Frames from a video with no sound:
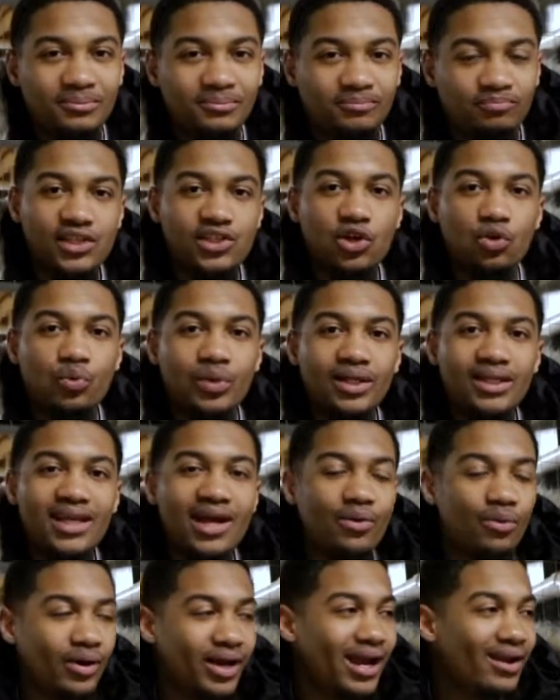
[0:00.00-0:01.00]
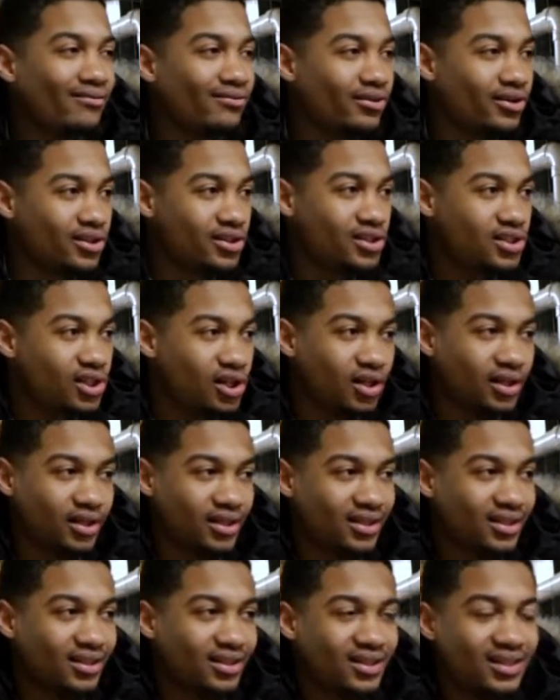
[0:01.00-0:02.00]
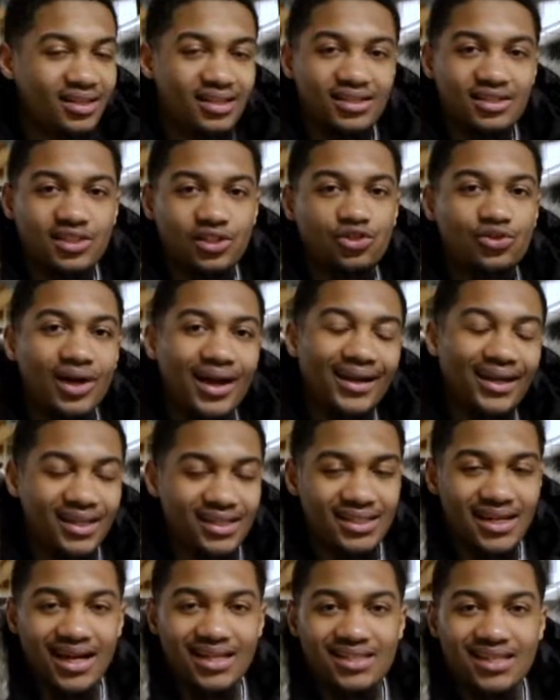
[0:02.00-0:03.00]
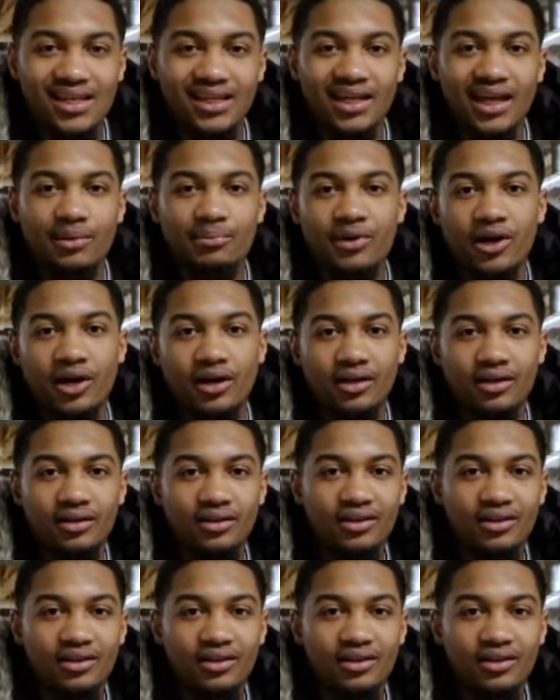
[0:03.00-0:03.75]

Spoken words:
And so we did whatever it took to try to get to that 10K mark.